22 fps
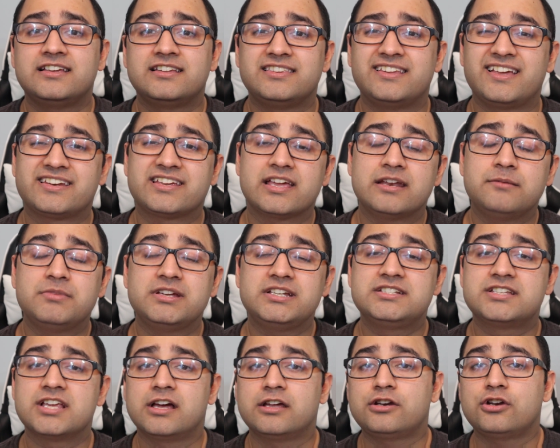that can be
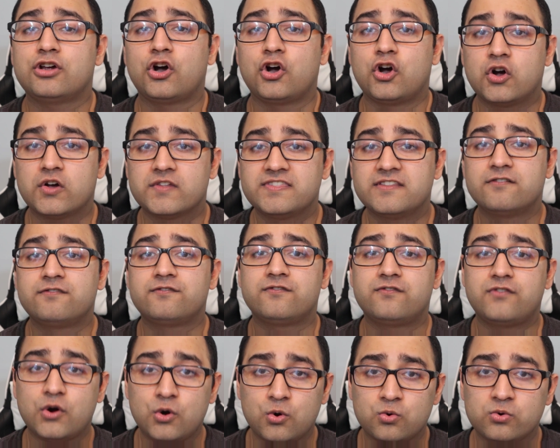done on the
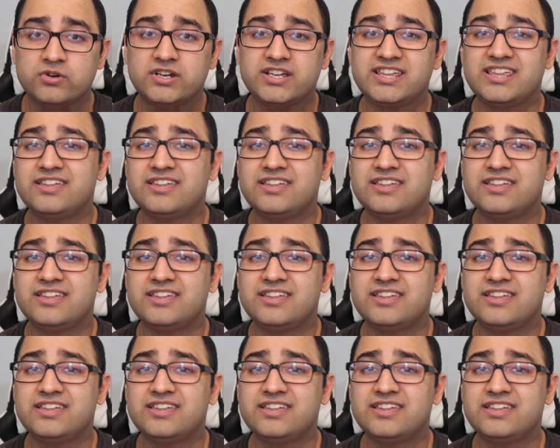phone